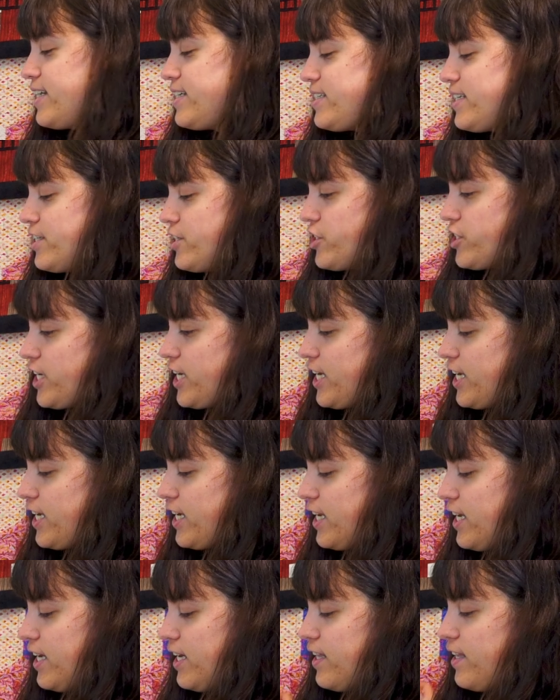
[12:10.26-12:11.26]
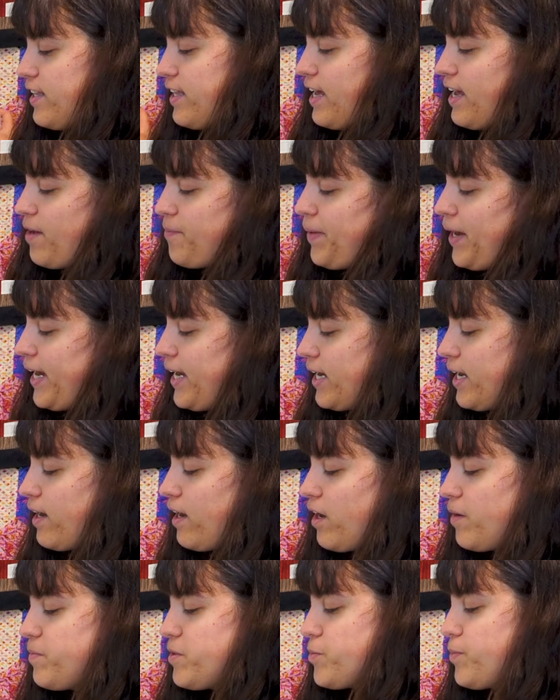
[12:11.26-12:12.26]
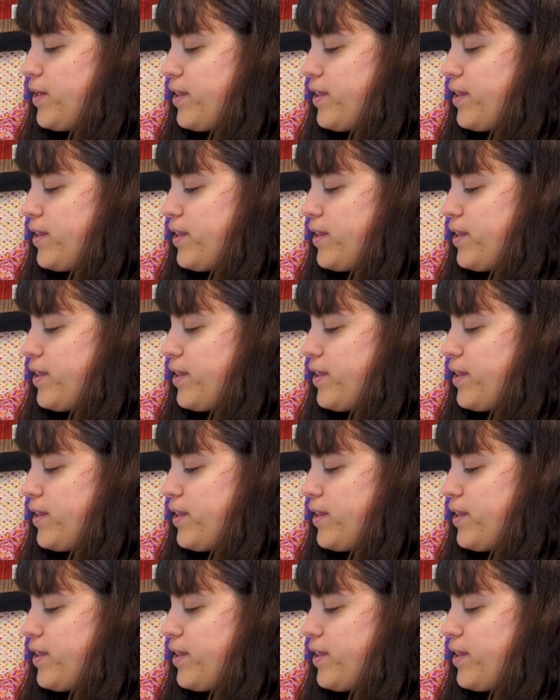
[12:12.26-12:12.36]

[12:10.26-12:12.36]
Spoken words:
addition, the M8 comes